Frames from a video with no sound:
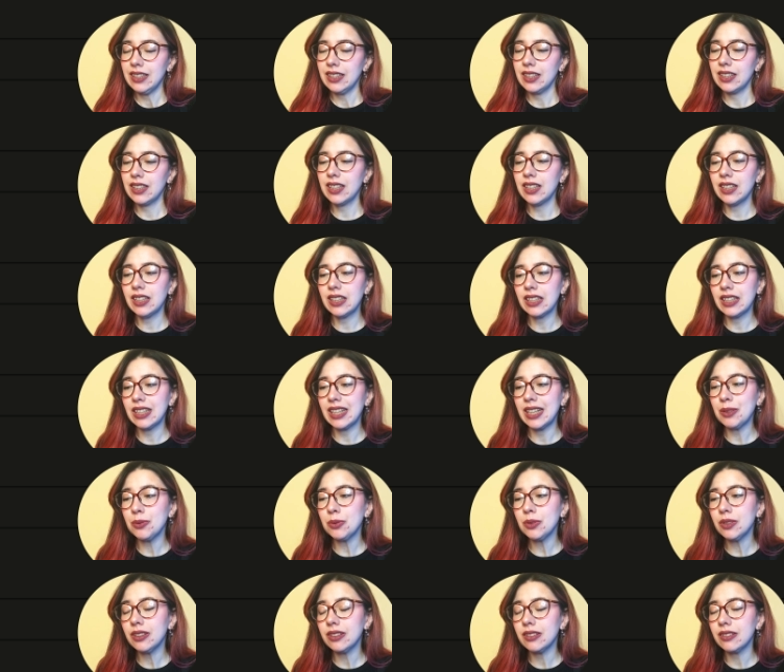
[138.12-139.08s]
I
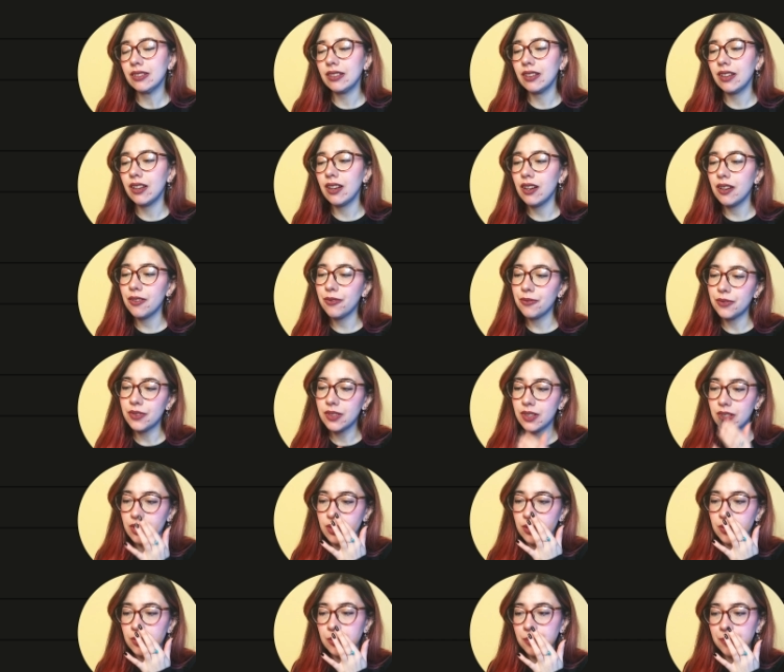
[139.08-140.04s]
would love
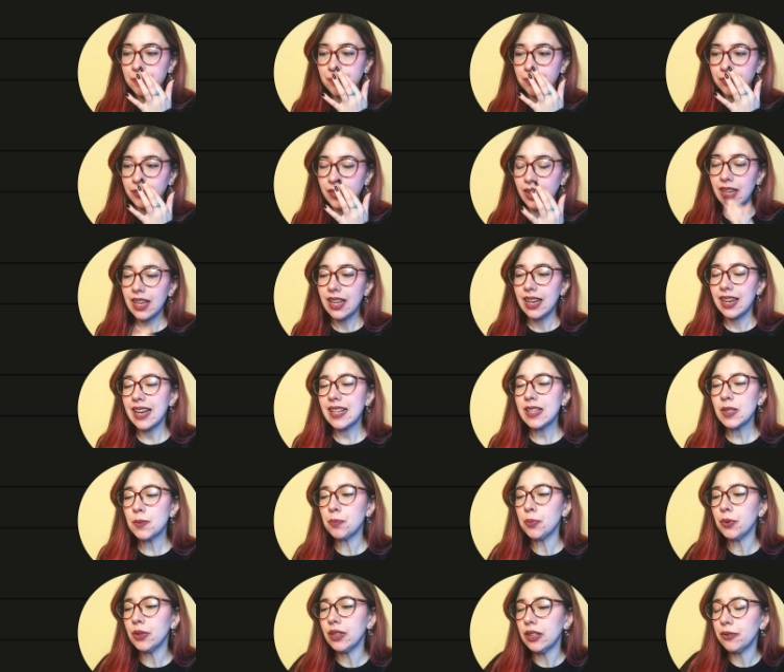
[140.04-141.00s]
to, let's
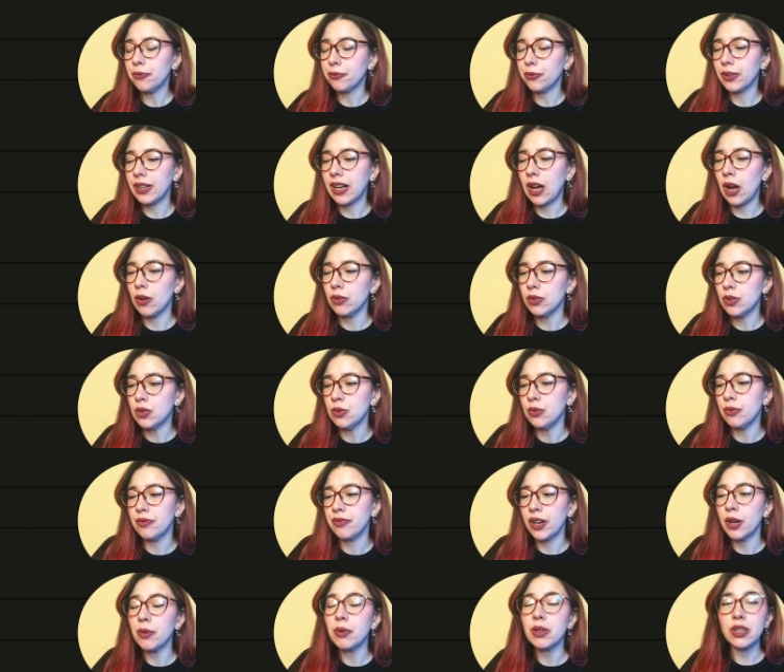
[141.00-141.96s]
put it for now to
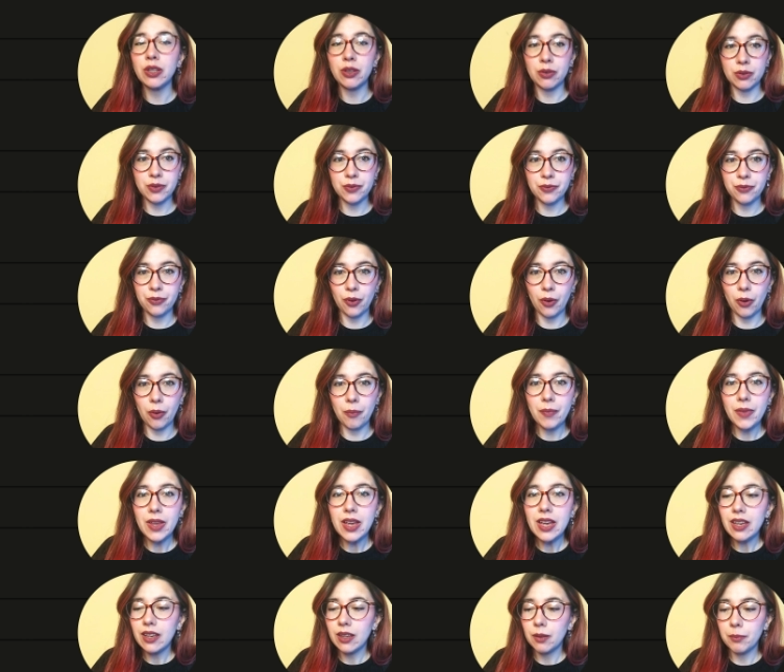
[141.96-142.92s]
very useful.
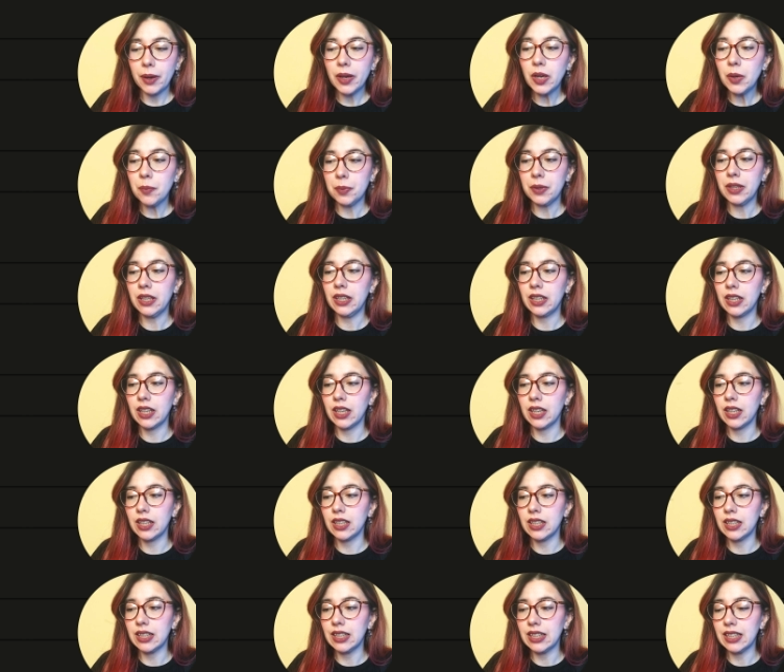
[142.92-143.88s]
In my
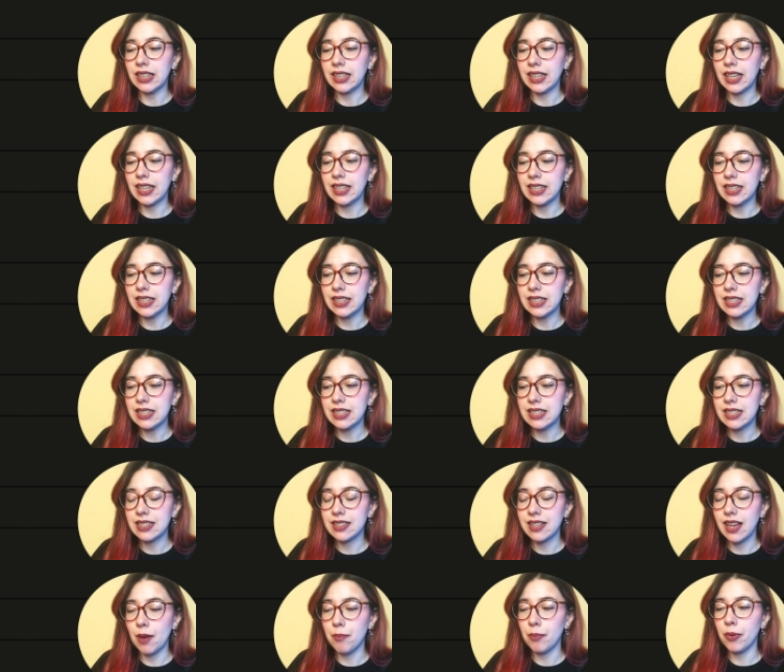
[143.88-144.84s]
opinion, getting
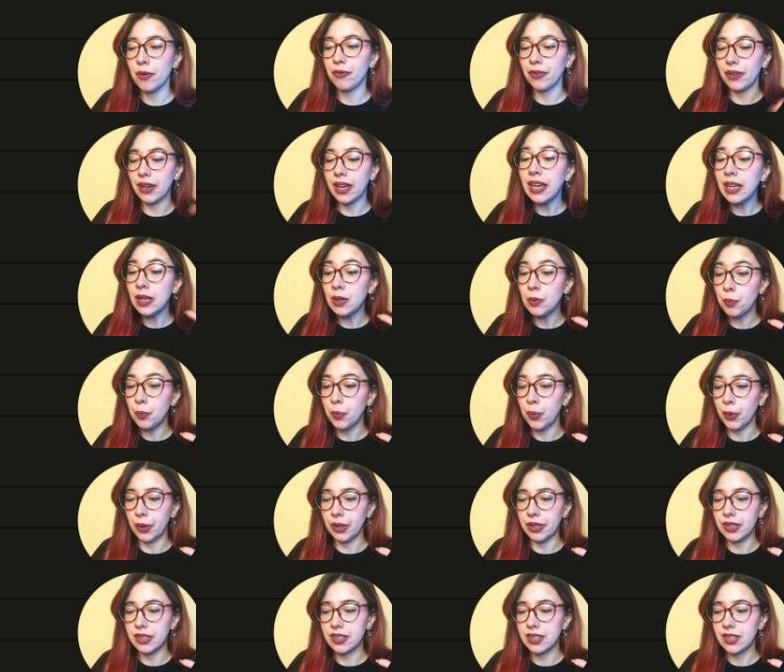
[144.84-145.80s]
this type of
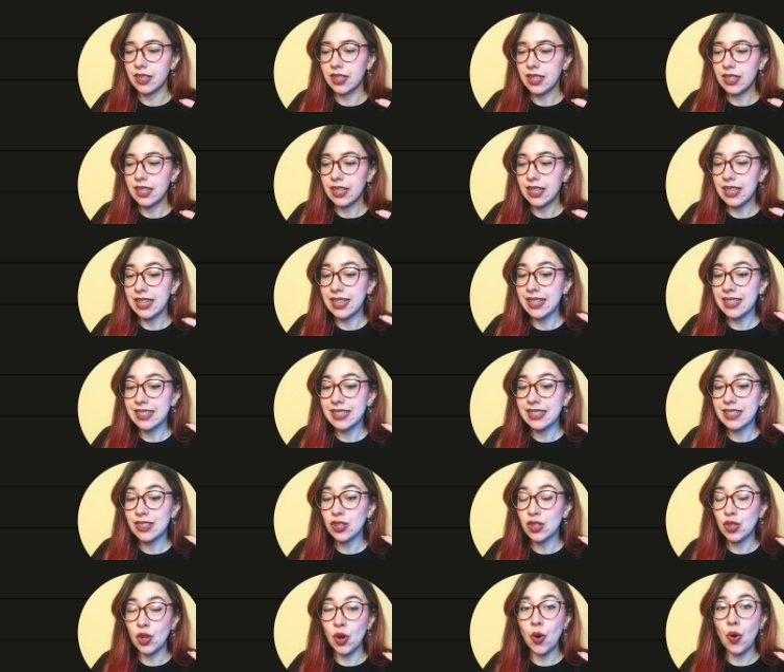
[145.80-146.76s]
input is
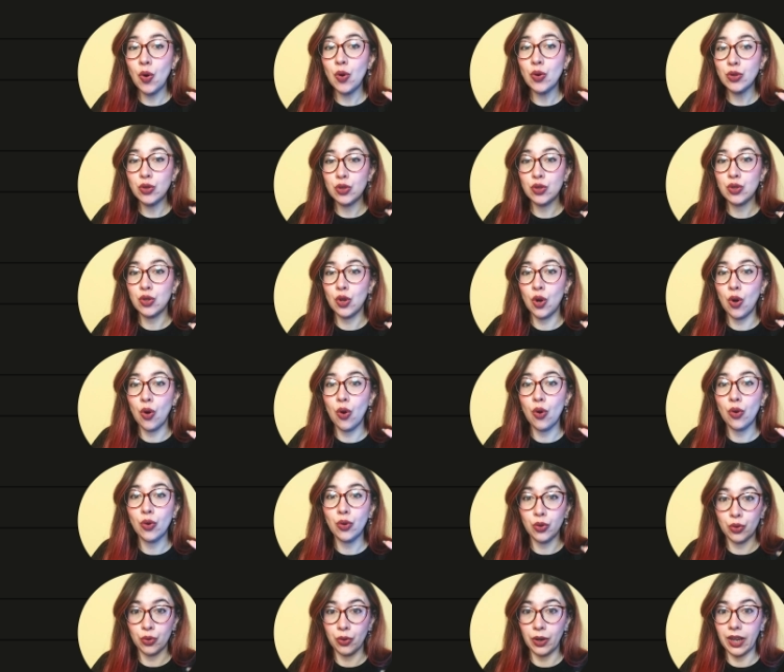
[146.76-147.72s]
so
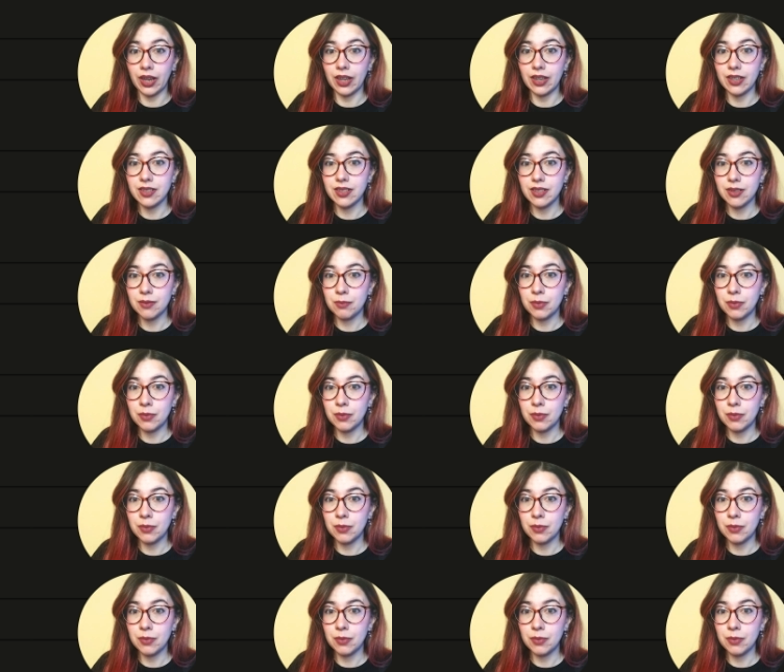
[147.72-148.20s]
great.